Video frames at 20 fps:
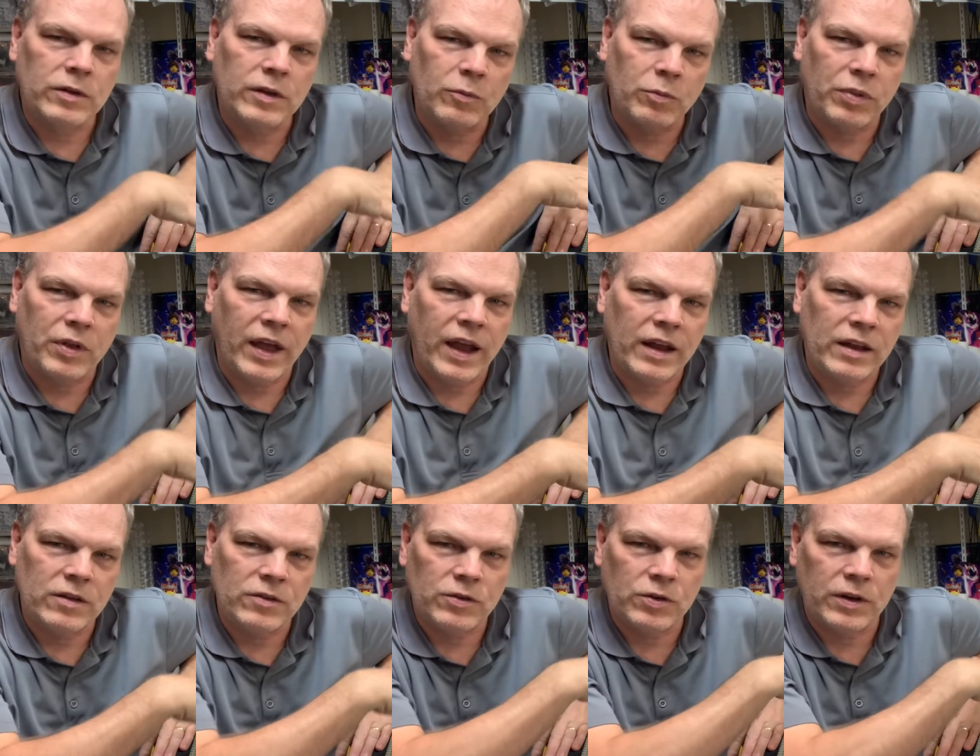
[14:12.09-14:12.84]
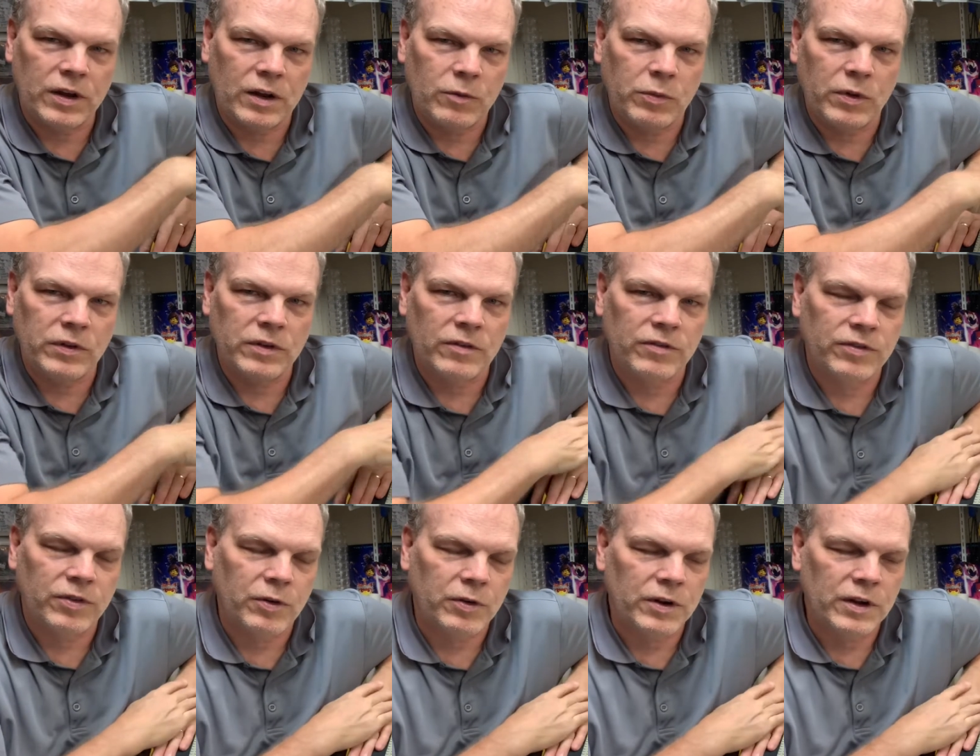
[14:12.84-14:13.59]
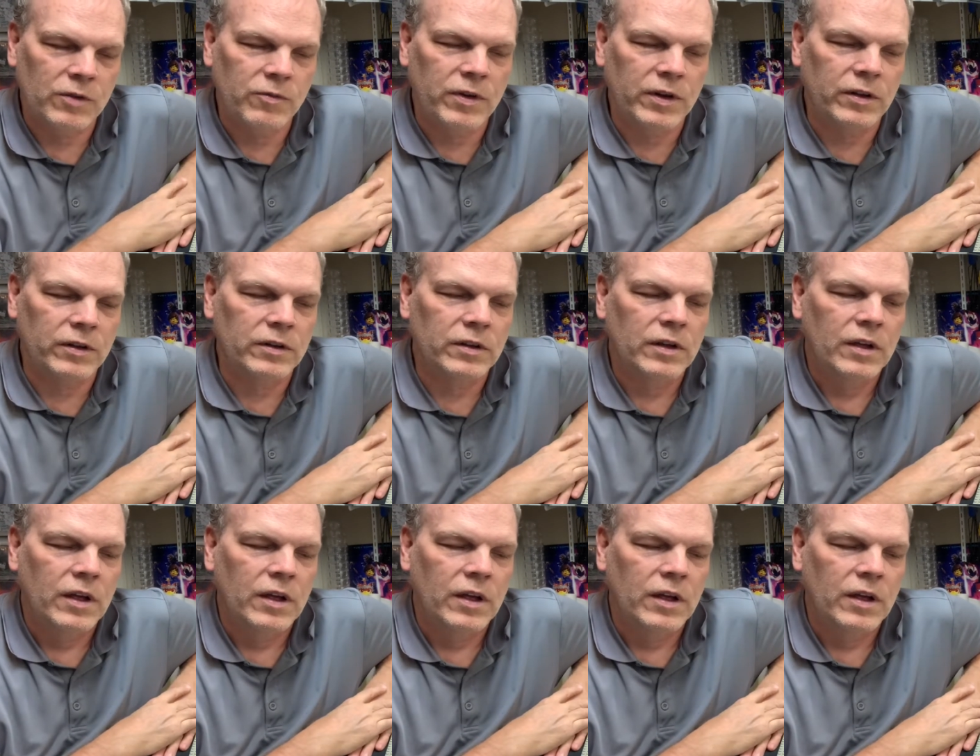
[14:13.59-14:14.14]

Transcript: the plate and show you how to build the floor in the middle.